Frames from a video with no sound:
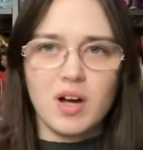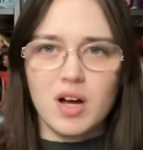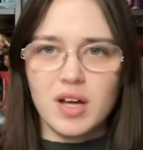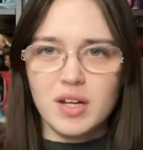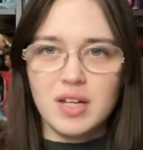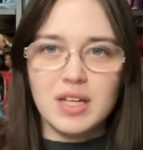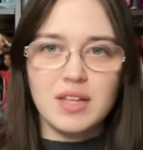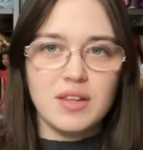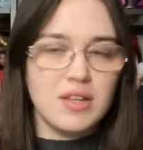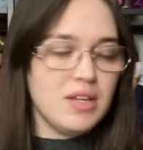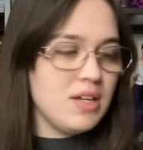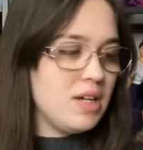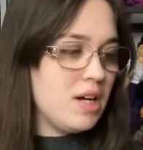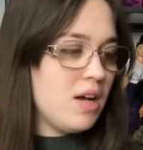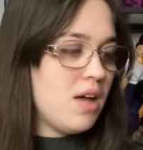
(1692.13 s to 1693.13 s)
on in
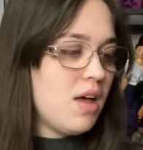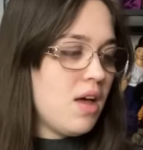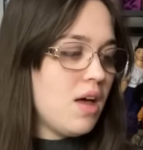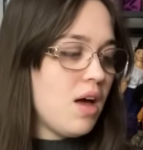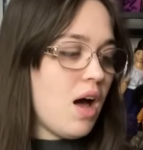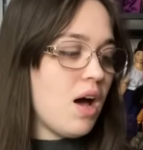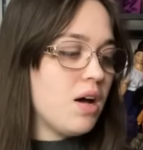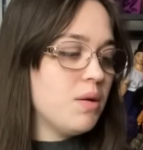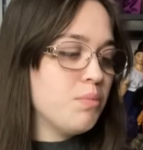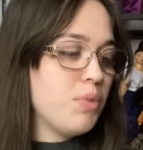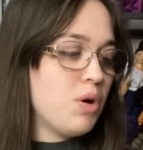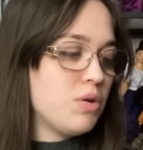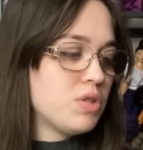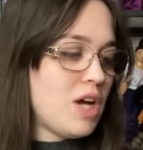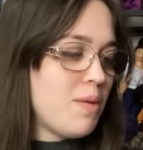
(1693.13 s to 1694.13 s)
the um,
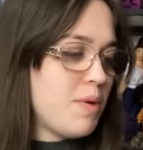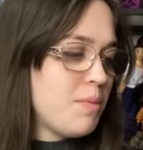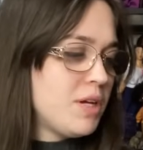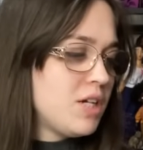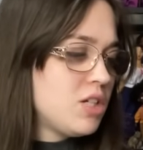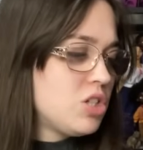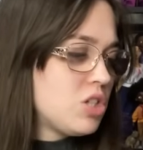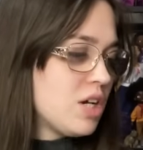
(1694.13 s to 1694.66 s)
prototype image.